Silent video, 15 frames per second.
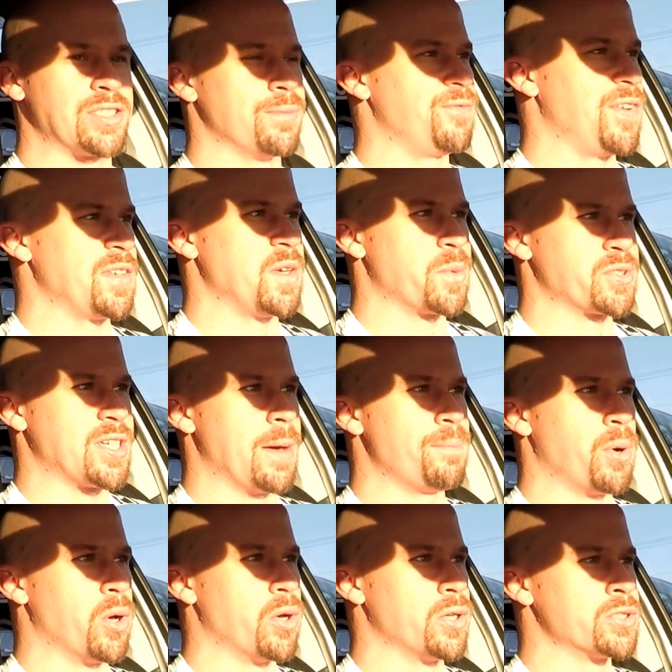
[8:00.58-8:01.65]
Some 50%
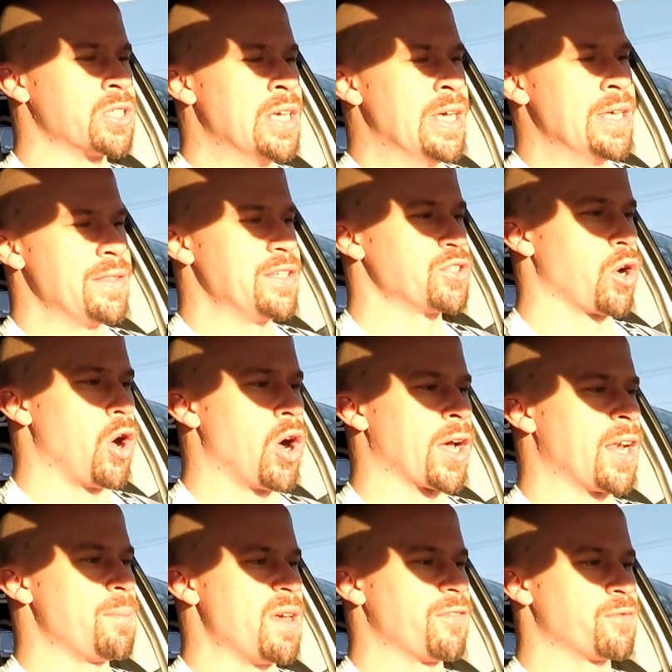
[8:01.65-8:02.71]
pulls. These are all
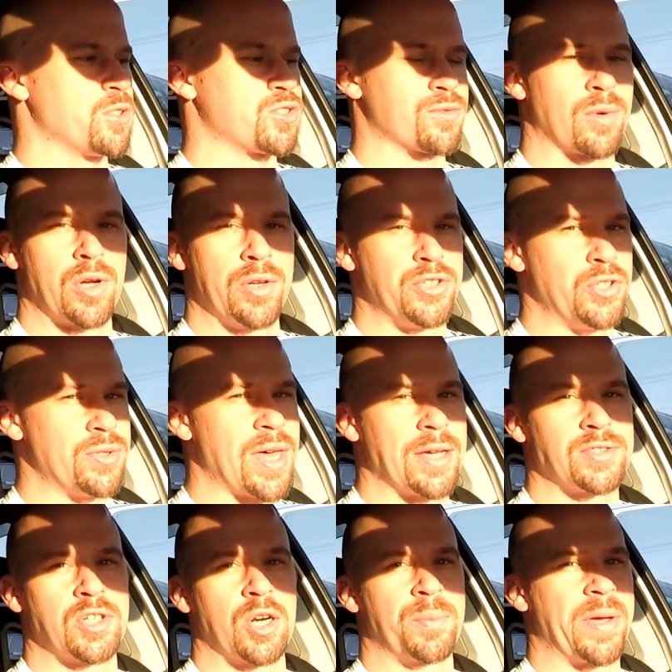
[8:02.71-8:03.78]
going to be just from around
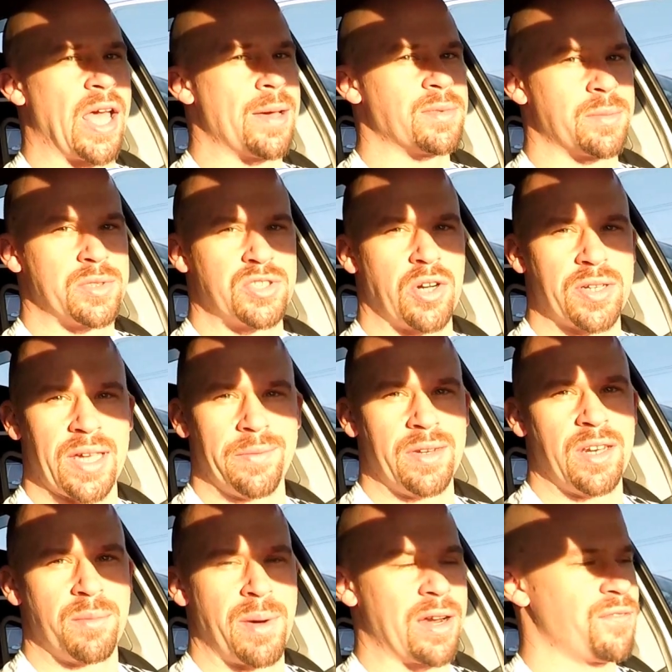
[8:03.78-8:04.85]
2,000 RPMs. I'm going to start giving
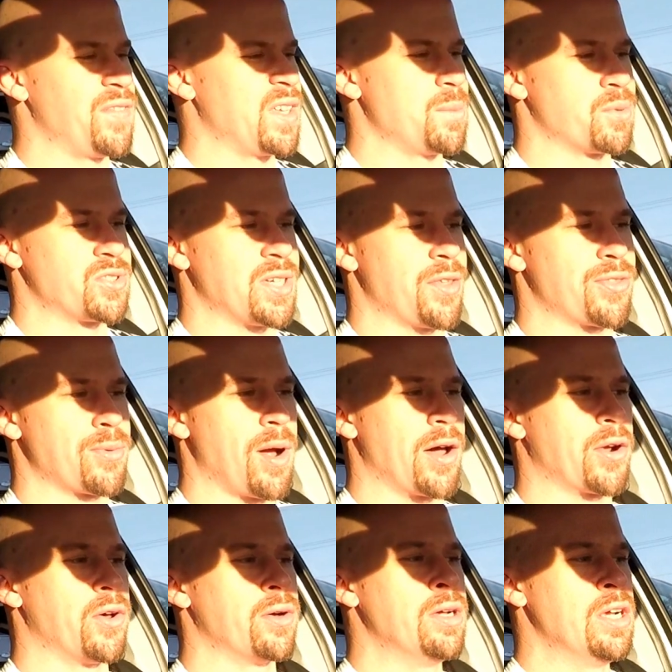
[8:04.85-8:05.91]
it about a 50%
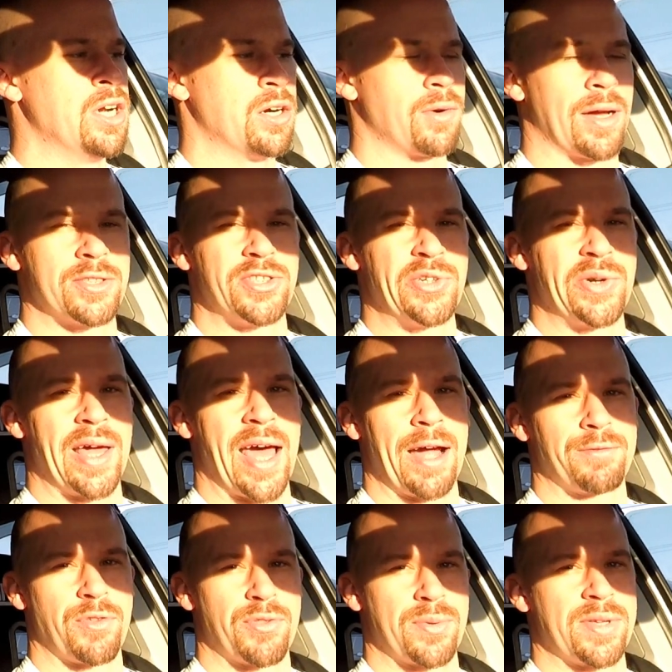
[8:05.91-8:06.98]
throttle, around
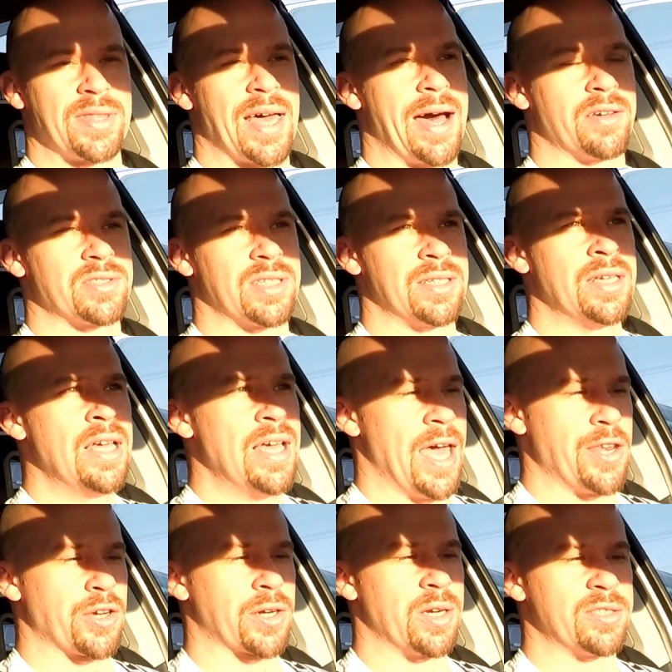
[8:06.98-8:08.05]
2.5 to 3,000,
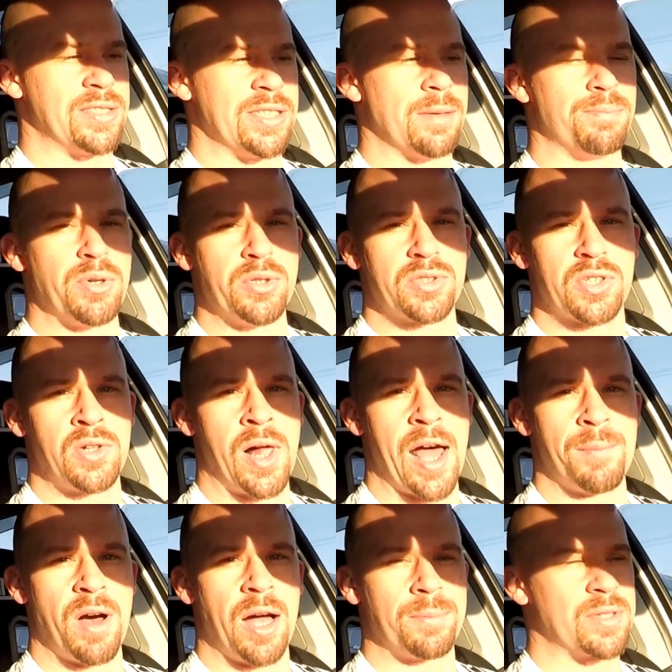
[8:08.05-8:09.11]
and you're going to see the boost
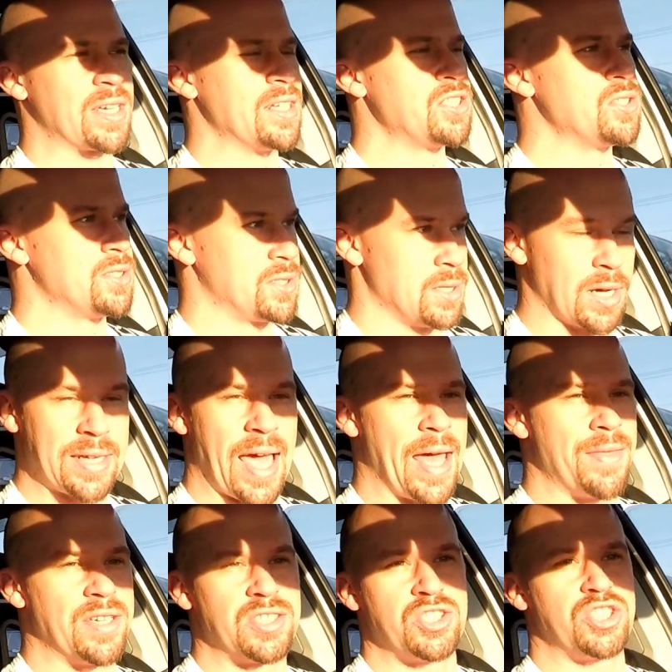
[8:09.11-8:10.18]
climb up.
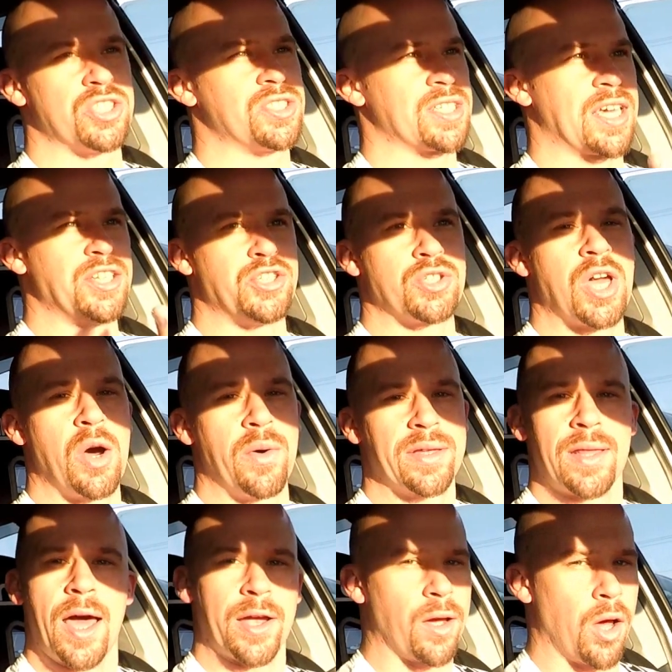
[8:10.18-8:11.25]
Again, this is just to get you
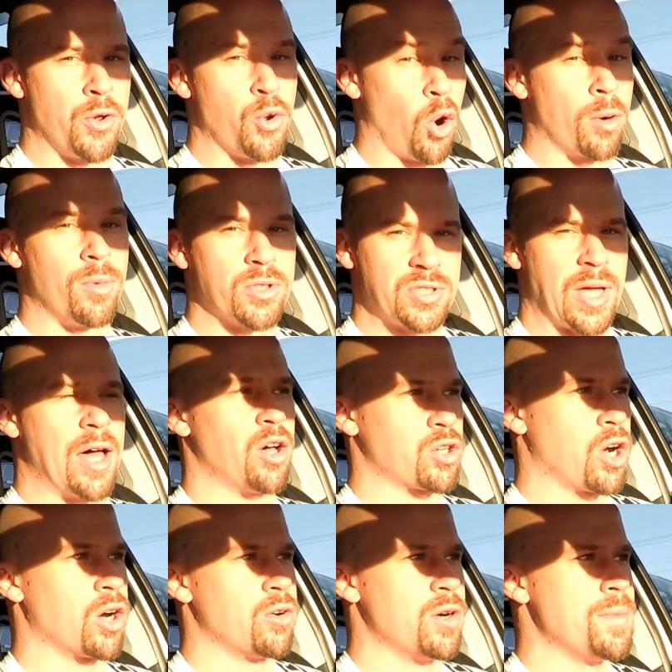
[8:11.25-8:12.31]
going like a normal style
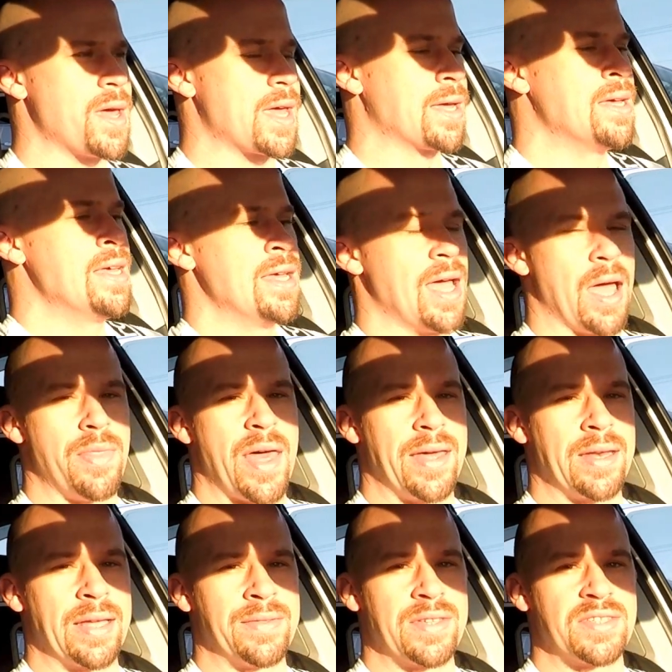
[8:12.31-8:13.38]
car would be, and
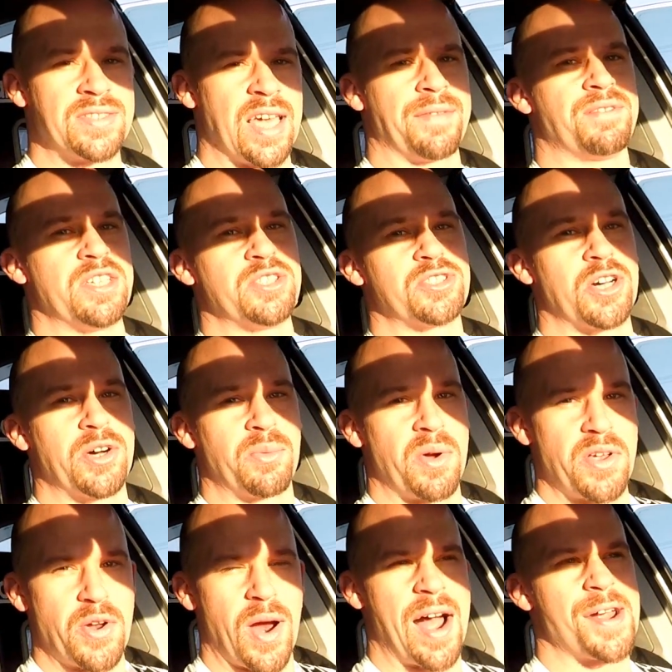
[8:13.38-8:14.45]
then in the safety zone
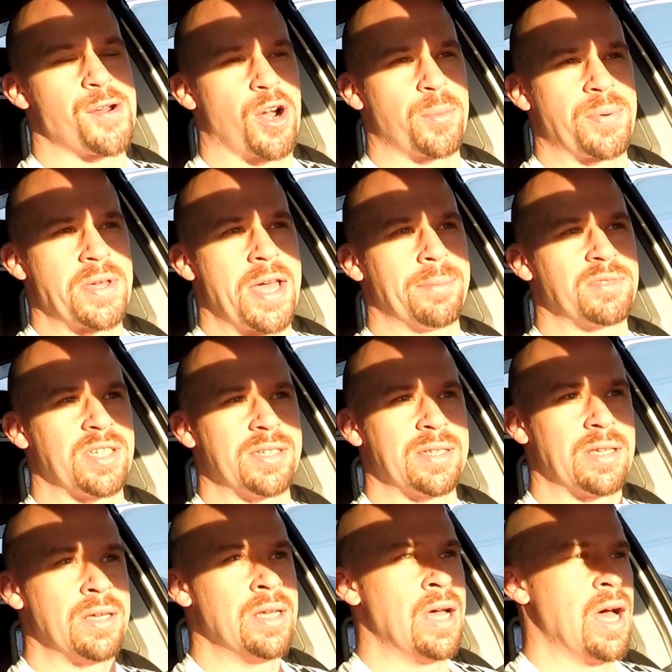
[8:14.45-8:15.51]
where your higher RPMs in,